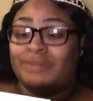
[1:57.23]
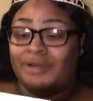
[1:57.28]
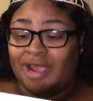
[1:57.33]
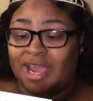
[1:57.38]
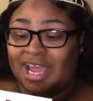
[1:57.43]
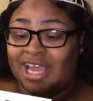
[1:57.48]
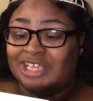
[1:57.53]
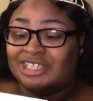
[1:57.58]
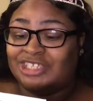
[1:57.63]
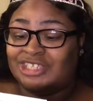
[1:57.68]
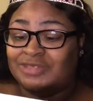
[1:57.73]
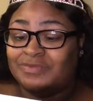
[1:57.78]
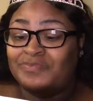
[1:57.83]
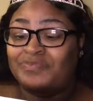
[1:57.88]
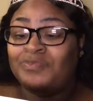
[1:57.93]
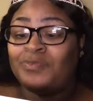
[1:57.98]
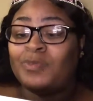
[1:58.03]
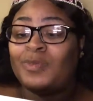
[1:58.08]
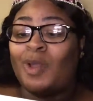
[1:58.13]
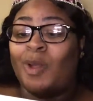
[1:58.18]
brush,
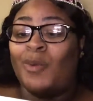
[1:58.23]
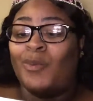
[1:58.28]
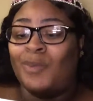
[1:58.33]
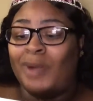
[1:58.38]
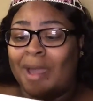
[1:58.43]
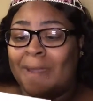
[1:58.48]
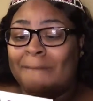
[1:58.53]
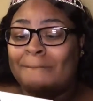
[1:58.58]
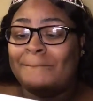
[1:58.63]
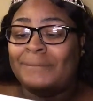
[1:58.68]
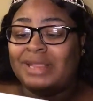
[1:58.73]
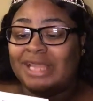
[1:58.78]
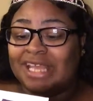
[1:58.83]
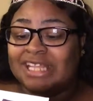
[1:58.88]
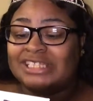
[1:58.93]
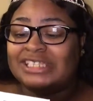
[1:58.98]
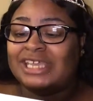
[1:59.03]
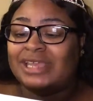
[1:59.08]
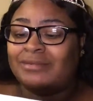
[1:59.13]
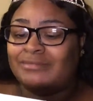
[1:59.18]
one
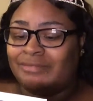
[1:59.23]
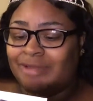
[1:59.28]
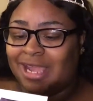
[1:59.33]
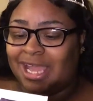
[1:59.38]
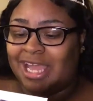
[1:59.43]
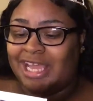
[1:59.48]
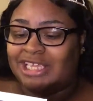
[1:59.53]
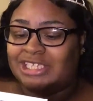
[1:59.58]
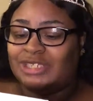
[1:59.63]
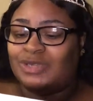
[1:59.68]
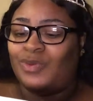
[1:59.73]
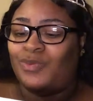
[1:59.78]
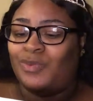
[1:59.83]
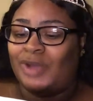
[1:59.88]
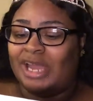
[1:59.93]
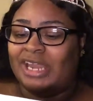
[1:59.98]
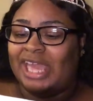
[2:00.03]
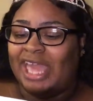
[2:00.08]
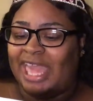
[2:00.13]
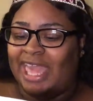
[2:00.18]
blending brush,
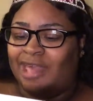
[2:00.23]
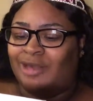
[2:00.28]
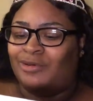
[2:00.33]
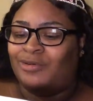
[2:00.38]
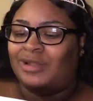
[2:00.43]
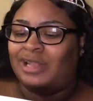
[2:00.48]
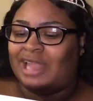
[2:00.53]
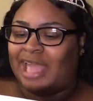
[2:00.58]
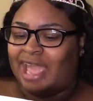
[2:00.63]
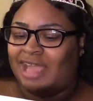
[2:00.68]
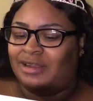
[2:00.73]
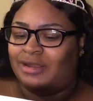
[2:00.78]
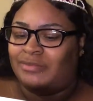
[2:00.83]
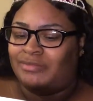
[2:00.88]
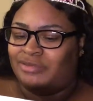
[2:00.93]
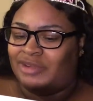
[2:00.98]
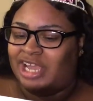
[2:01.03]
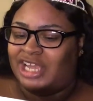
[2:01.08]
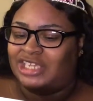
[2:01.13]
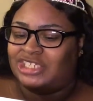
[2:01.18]
one angled liner
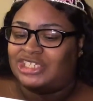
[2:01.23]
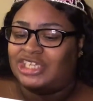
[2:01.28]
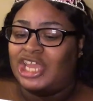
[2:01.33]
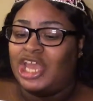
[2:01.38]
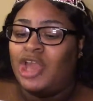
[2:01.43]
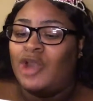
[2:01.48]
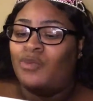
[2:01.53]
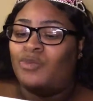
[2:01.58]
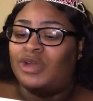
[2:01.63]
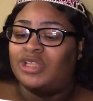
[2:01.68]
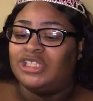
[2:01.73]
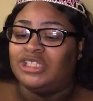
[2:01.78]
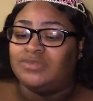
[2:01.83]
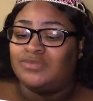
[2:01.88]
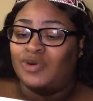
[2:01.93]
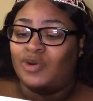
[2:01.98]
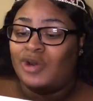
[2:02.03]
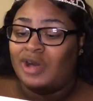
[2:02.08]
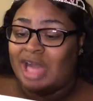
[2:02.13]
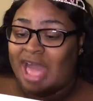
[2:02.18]
brush, one
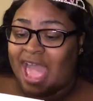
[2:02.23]
small